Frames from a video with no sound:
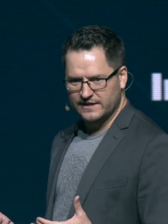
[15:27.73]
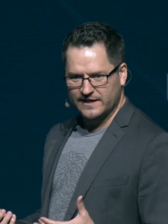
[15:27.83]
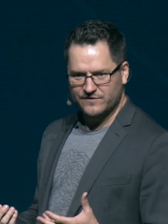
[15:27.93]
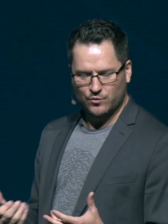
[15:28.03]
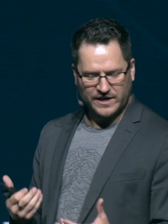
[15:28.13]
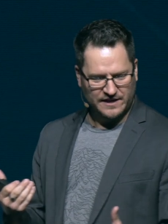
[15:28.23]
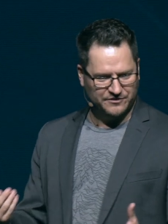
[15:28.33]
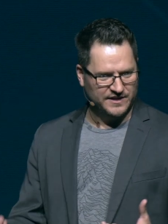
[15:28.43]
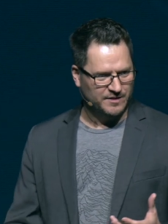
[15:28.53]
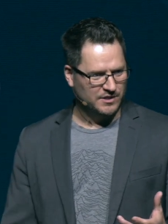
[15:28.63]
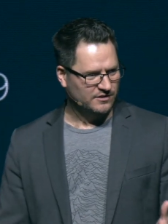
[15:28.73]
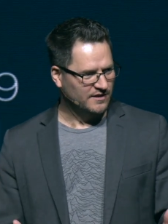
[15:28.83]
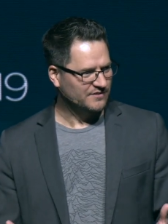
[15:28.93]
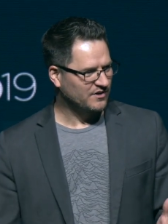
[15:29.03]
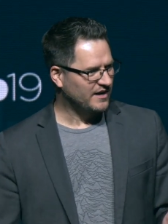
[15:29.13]
And the way I think about a
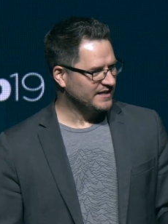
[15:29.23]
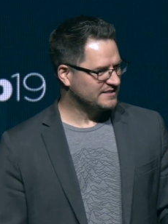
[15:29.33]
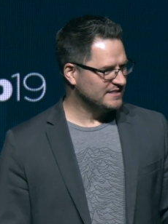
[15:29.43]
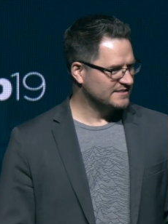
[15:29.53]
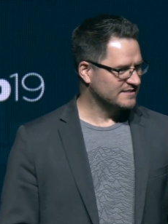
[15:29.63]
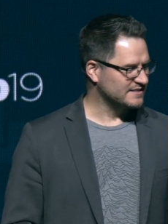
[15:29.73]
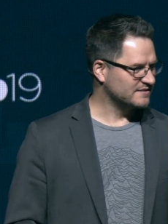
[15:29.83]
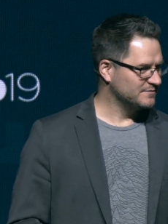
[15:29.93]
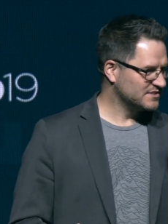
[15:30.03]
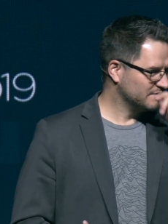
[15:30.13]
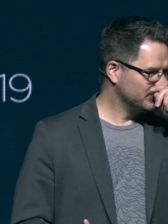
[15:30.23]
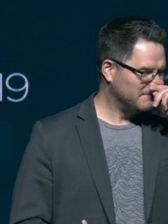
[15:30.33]
lot of our I T systems,